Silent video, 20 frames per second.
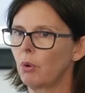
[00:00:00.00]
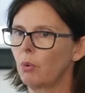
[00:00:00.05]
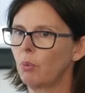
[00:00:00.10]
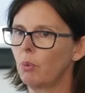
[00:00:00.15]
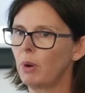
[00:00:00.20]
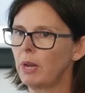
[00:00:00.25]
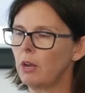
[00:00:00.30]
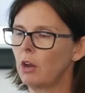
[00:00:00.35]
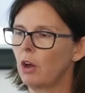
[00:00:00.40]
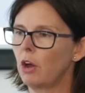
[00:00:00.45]

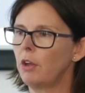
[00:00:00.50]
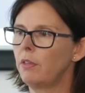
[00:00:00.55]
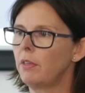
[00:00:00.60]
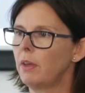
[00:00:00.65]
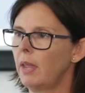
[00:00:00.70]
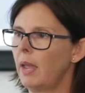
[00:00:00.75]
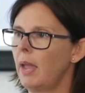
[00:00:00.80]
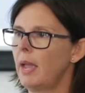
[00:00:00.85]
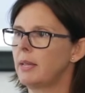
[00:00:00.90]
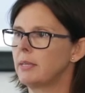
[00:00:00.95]
We know
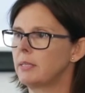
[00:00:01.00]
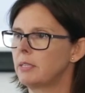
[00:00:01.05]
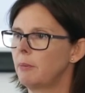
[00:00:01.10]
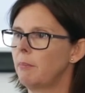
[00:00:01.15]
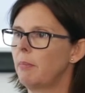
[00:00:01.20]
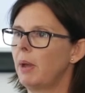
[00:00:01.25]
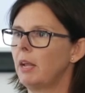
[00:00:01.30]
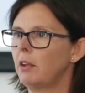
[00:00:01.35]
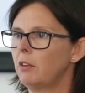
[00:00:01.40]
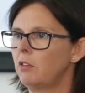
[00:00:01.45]
that cancer
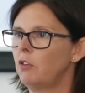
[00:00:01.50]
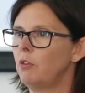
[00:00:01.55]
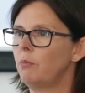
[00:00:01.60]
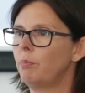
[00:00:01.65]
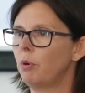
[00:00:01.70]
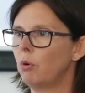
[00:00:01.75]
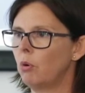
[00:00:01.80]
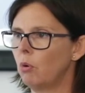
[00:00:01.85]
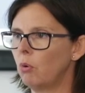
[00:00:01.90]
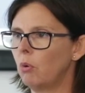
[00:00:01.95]
makes you
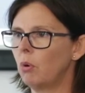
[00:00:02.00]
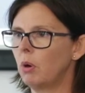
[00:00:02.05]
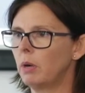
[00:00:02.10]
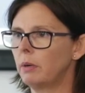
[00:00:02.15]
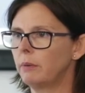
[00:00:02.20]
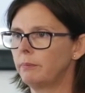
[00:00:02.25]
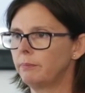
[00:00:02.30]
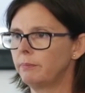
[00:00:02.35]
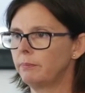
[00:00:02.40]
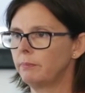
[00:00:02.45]

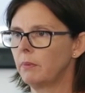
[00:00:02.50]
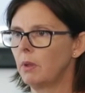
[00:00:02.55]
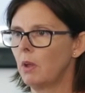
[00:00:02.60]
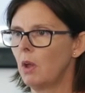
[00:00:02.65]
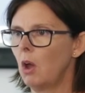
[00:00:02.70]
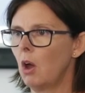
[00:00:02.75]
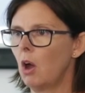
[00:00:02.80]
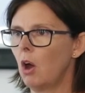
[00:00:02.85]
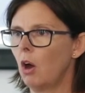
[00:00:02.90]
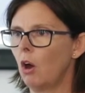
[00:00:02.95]
poor.
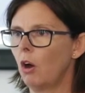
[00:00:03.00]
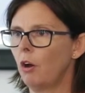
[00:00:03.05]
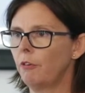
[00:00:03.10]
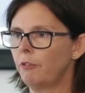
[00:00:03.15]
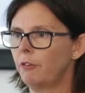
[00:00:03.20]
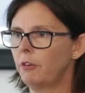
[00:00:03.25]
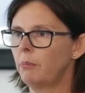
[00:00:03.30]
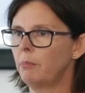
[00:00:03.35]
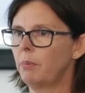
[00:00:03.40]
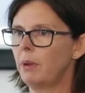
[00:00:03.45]

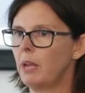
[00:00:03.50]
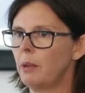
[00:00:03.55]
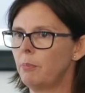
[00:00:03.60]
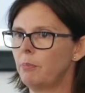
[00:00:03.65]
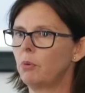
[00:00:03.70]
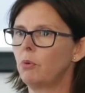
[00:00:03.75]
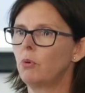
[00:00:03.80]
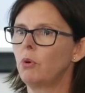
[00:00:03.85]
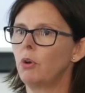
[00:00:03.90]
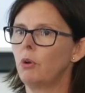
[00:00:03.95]
Often
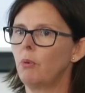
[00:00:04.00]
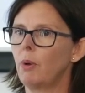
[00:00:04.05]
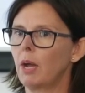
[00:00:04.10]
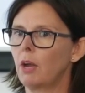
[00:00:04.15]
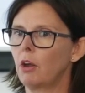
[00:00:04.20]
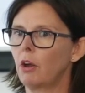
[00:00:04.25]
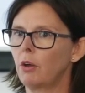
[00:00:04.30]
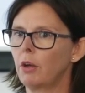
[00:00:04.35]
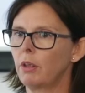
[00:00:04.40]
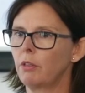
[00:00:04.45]
people who are
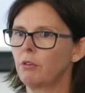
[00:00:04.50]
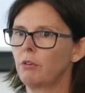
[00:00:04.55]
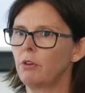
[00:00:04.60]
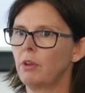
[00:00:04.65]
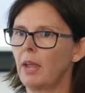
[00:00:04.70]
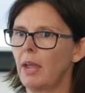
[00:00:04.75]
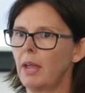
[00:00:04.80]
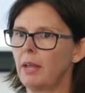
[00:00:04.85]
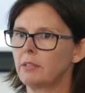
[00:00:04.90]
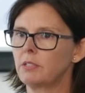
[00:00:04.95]
going through
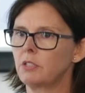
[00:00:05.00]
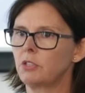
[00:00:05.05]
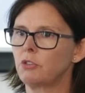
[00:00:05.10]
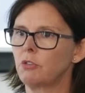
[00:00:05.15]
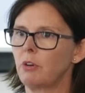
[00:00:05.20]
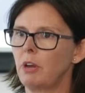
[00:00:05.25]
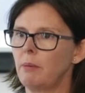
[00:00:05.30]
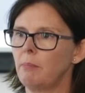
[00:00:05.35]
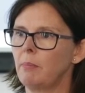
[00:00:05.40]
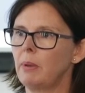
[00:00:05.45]
cancer
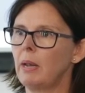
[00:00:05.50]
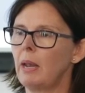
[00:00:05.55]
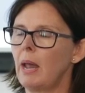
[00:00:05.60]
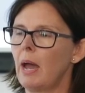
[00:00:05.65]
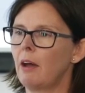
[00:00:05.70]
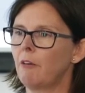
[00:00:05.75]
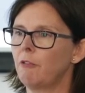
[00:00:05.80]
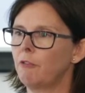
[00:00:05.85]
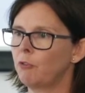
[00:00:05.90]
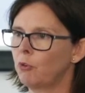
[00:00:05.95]
treatment
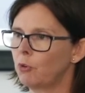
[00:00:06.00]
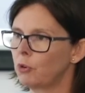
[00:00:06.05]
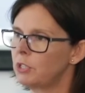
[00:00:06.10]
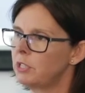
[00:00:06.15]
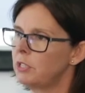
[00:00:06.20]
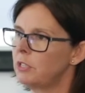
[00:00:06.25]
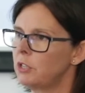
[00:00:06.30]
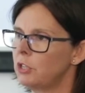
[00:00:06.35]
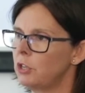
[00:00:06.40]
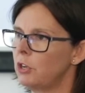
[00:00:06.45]
are
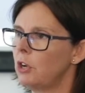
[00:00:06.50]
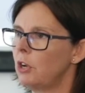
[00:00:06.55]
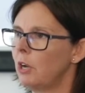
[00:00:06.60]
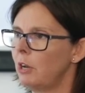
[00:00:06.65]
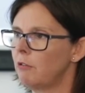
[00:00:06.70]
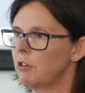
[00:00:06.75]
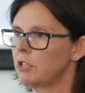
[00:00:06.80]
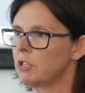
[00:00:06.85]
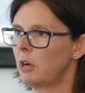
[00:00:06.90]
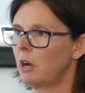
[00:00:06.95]
forced into
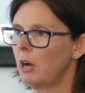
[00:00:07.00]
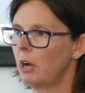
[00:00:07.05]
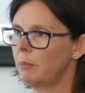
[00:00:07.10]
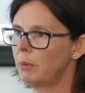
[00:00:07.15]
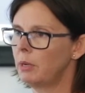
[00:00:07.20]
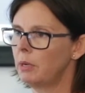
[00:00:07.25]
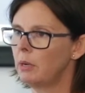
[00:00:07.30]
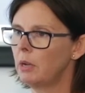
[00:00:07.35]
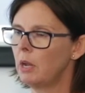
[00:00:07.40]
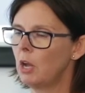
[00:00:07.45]
early
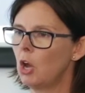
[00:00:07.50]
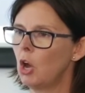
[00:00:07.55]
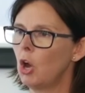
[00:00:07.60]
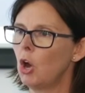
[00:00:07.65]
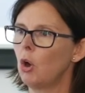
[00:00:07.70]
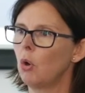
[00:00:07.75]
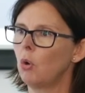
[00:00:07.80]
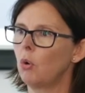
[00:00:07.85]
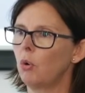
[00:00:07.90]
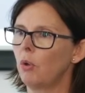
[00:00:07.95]
retirement,
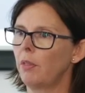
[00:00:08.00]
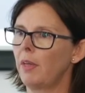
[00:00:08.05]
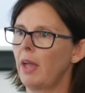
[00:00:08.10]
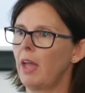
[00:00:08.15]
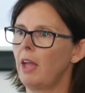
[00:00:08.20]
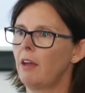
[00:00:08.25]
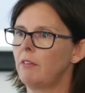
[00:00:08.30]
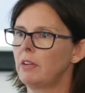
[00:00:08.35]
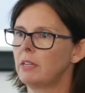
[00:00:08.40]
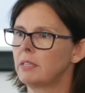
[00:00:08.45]
or they
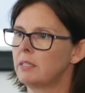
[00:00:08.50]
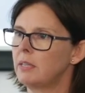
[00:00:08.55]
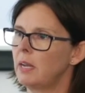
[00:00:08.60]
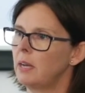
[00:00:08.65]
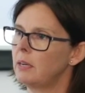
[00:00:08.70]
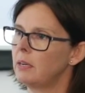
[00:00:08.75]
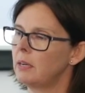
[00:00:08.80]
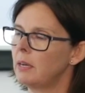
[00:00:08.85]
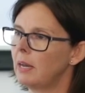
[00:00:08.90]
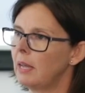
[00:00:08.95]
have
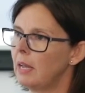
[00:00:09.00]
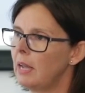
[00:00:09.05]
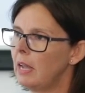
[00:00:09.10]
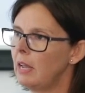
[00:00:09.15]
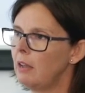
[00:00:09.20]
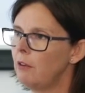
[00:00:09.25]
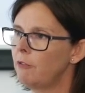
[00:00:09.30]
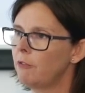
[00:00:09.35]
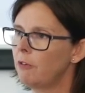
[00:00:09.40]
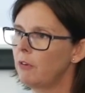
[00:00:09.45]
extended
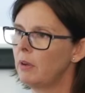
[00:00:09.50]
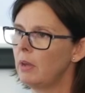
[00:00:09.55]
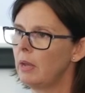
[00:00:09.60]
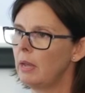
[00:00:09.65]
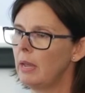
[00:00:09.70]
leave.